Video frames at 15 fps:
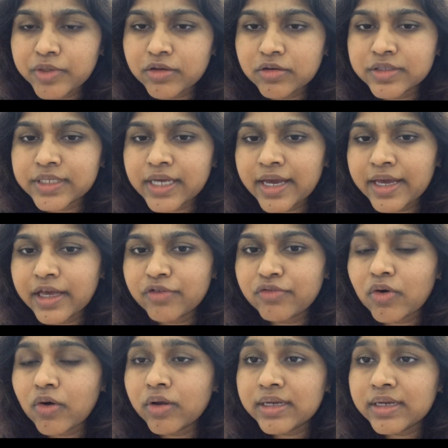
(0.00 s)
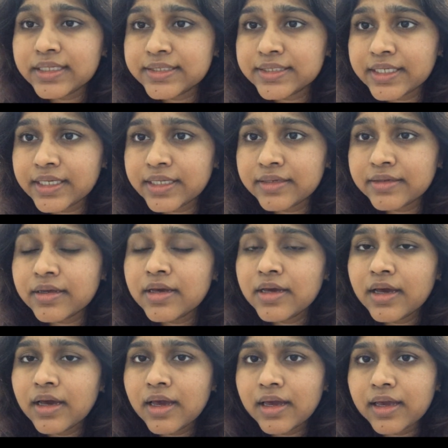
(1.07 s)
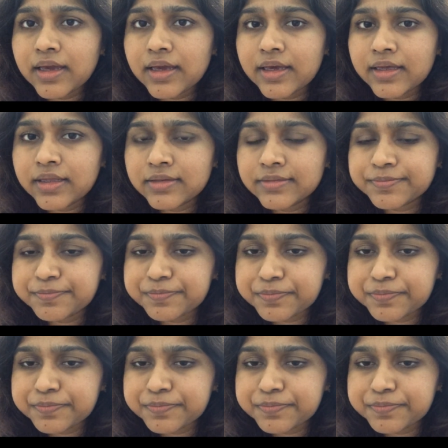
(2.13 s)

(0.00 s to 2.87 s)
because I have oily skin, and